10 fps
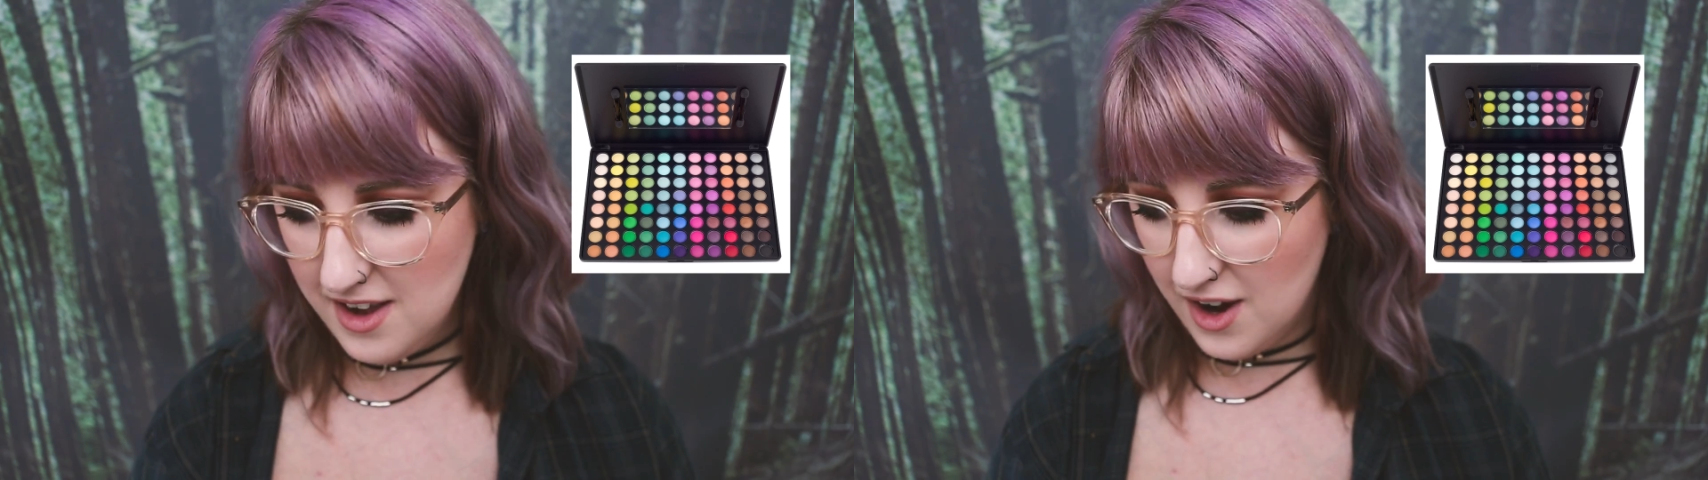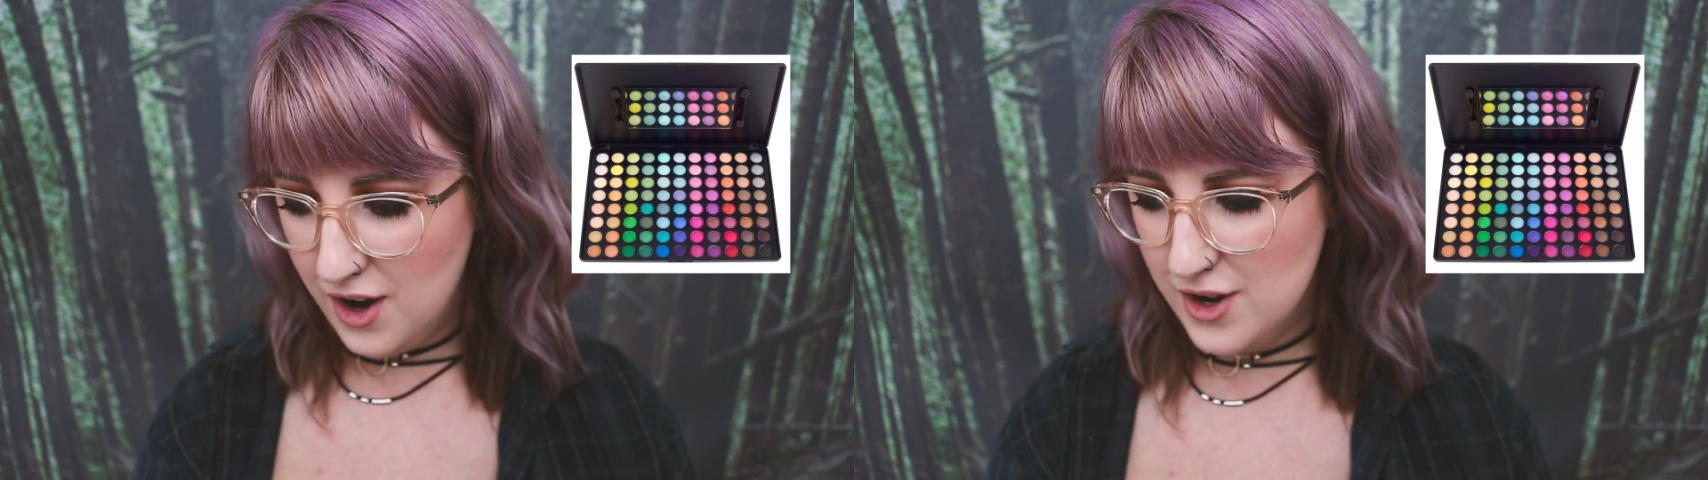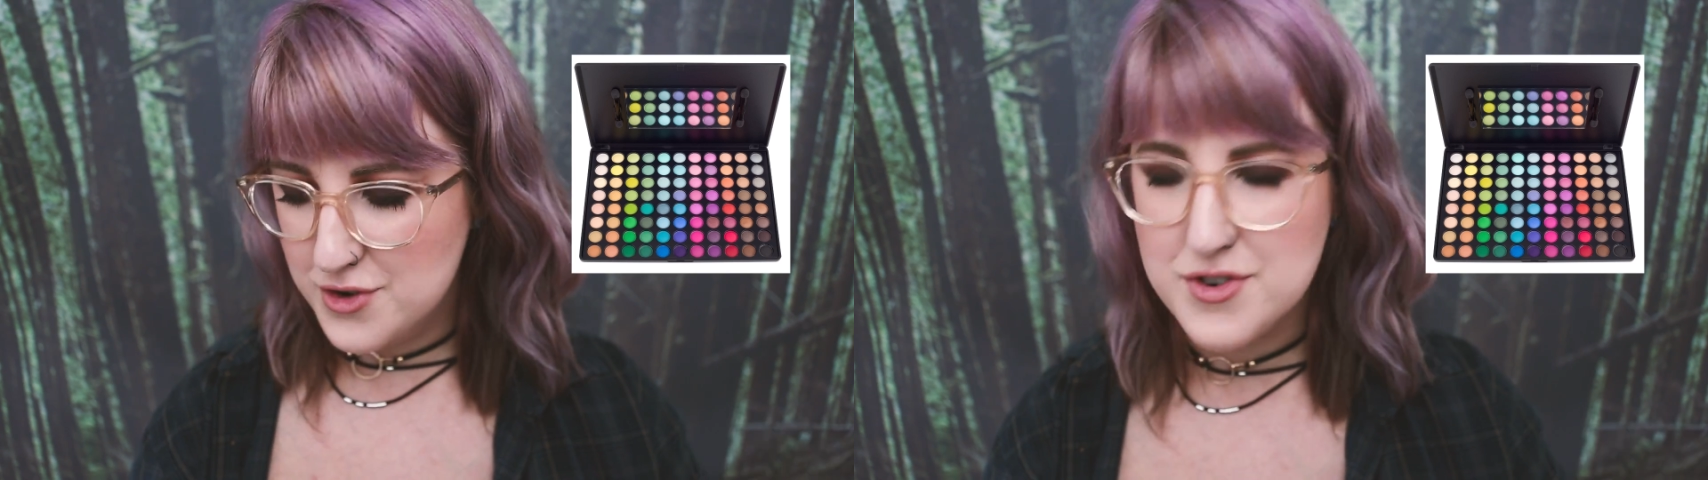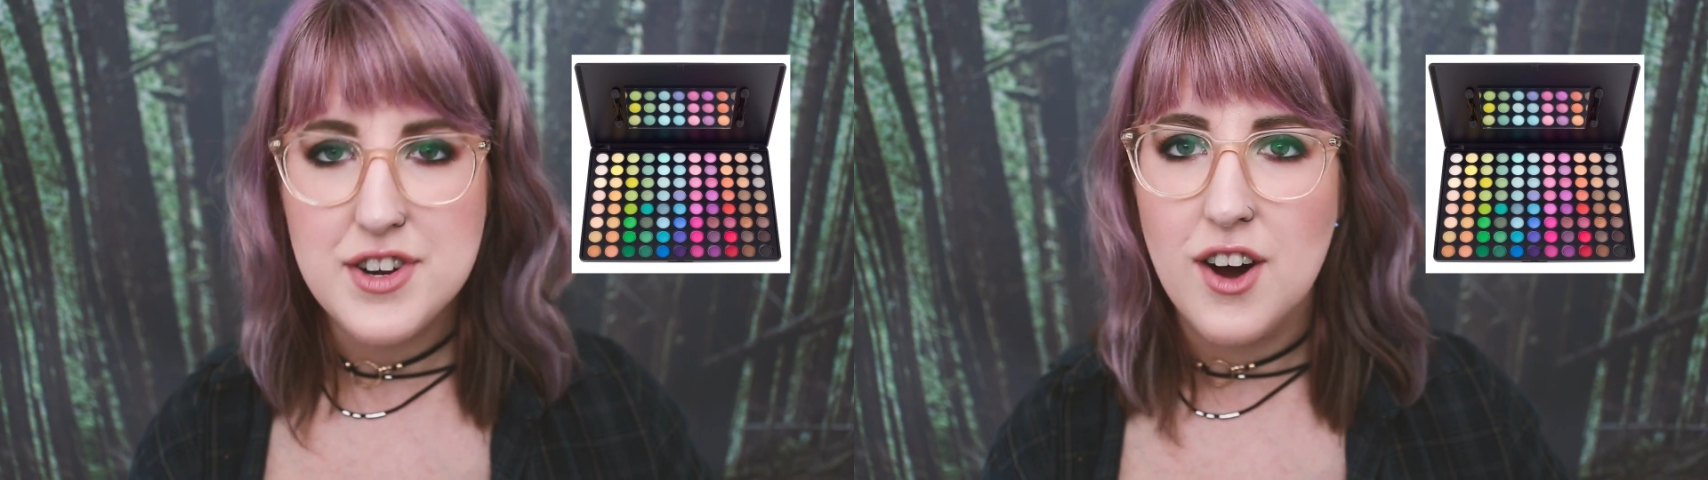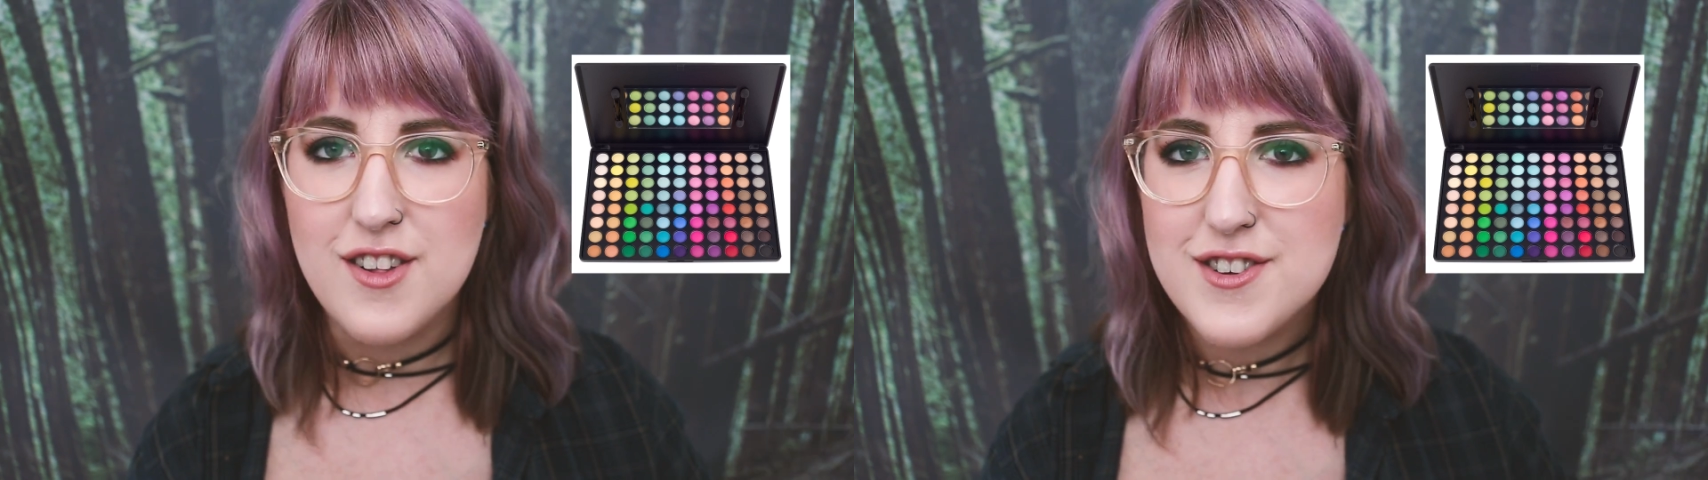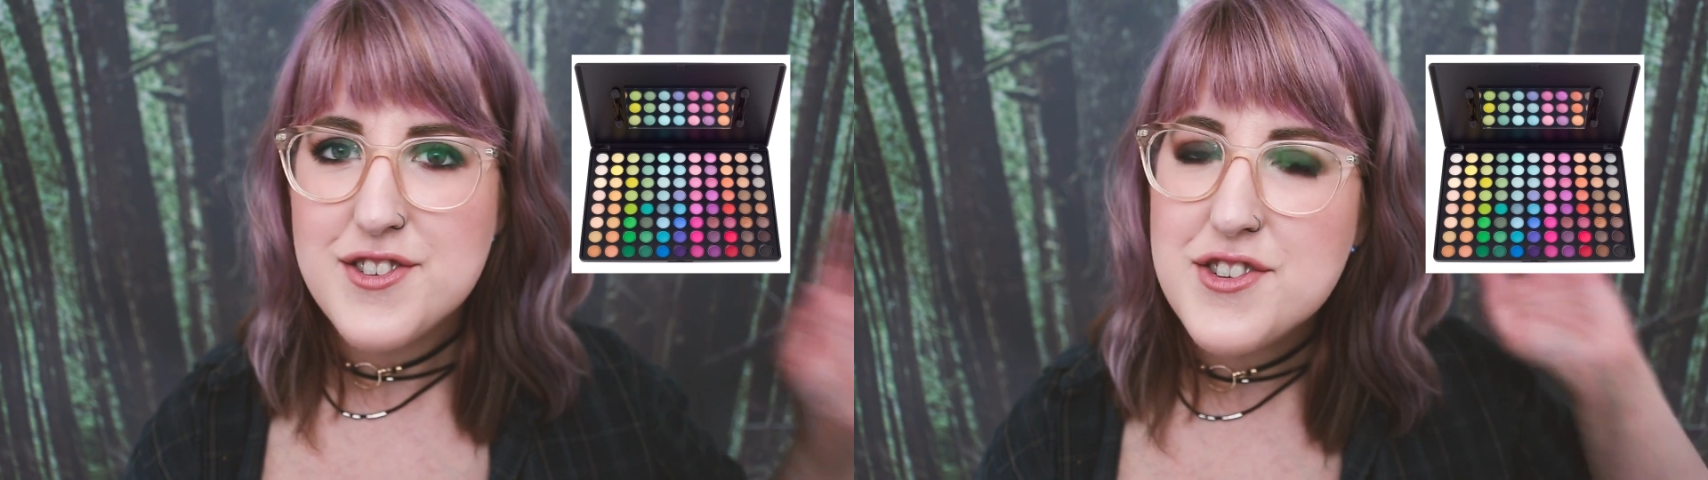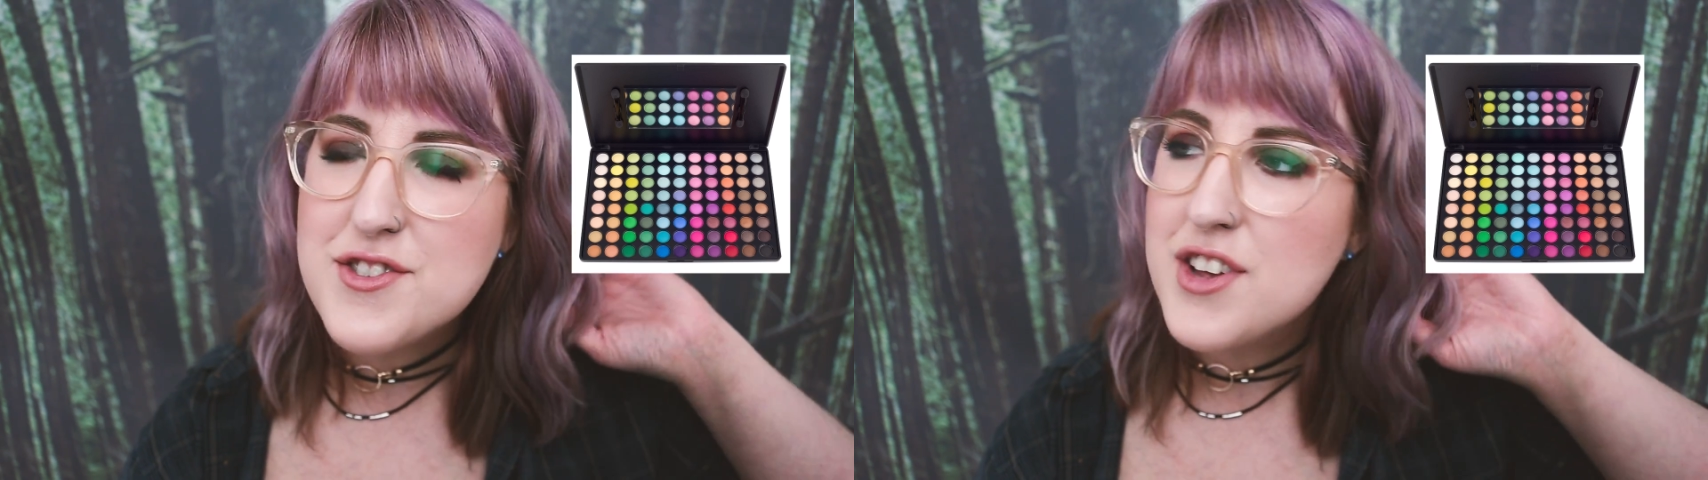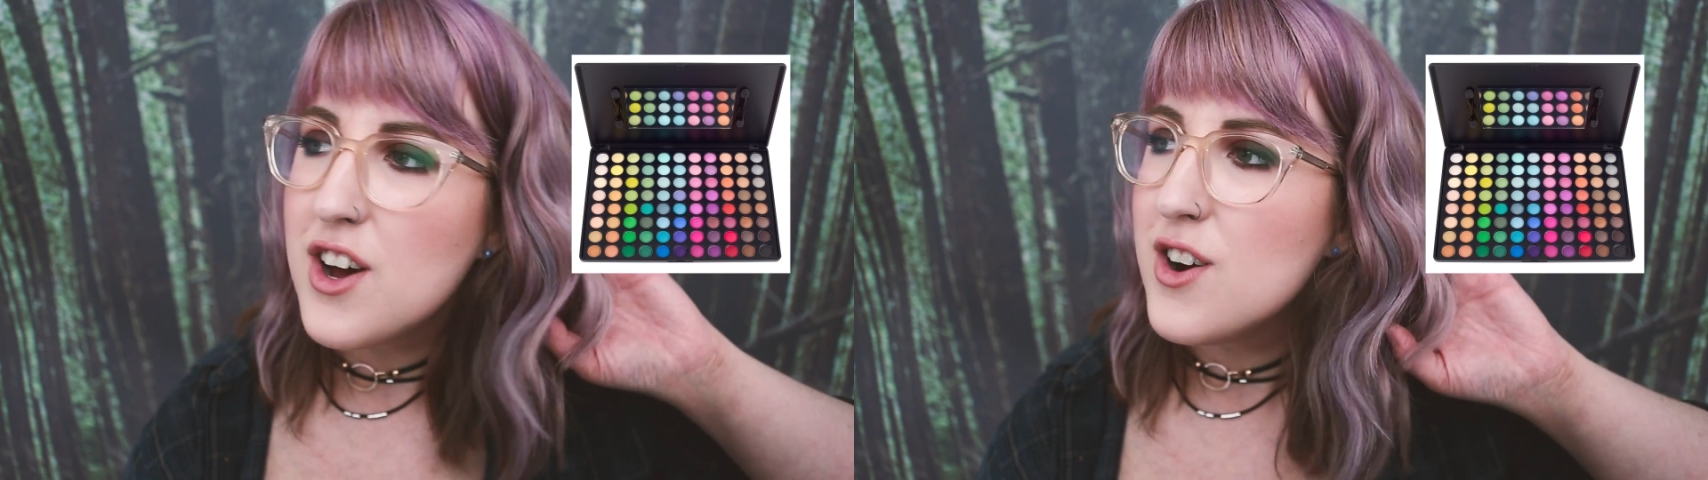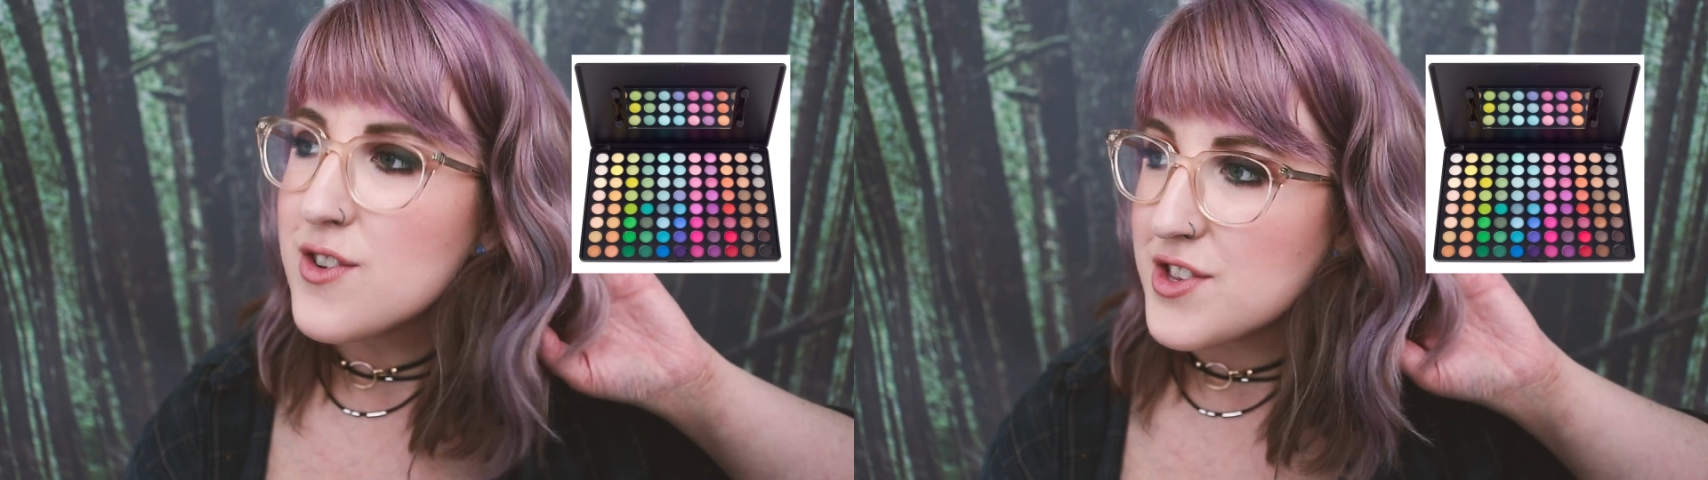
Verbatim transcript: a hundred colors or so.